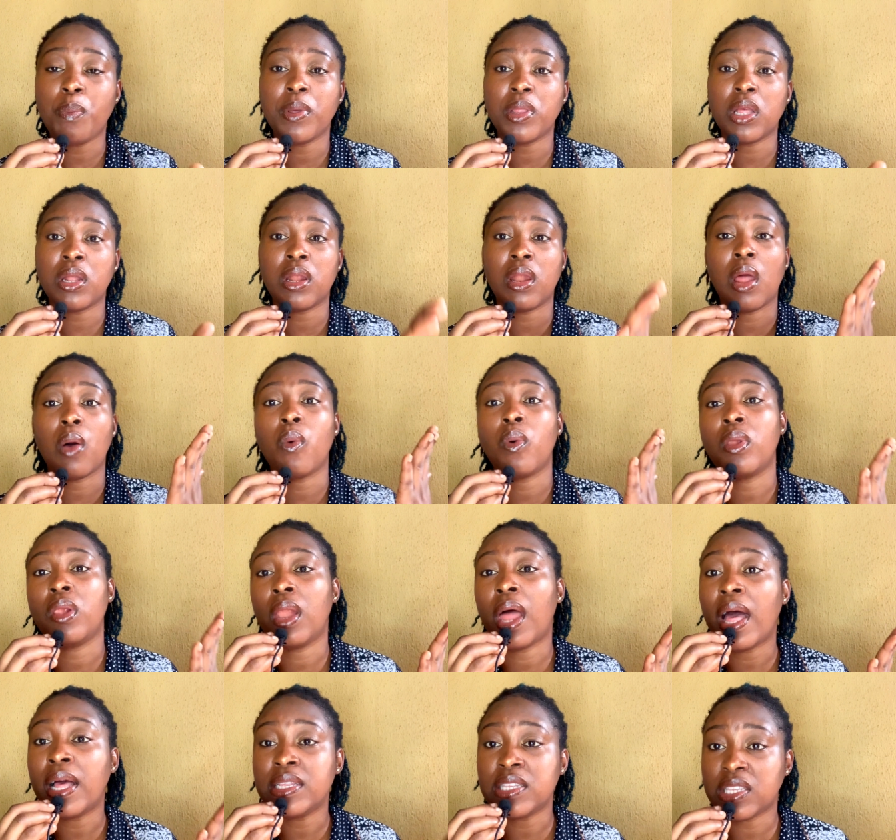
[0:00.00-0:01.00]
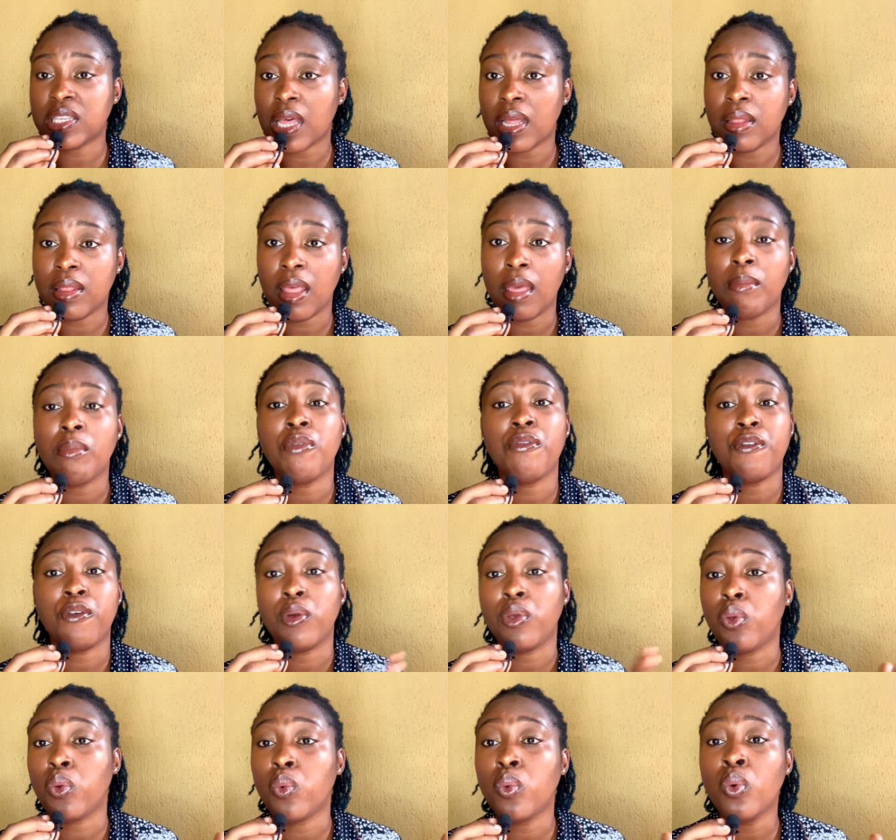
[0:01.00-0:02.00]
it down and i will answer them for
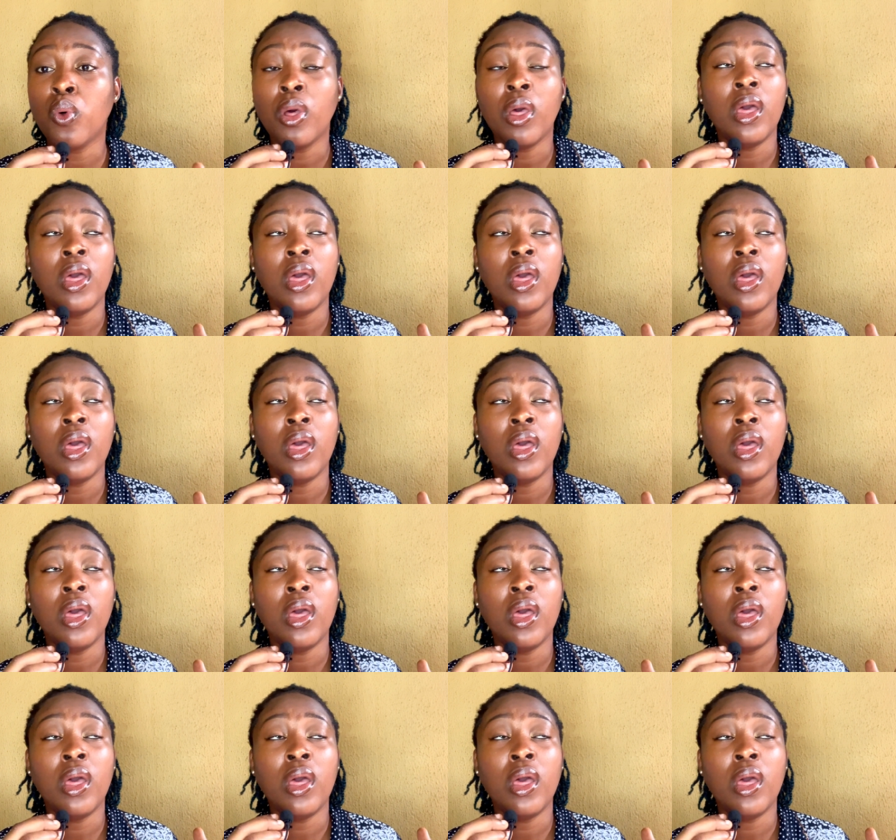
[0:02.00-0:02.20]
you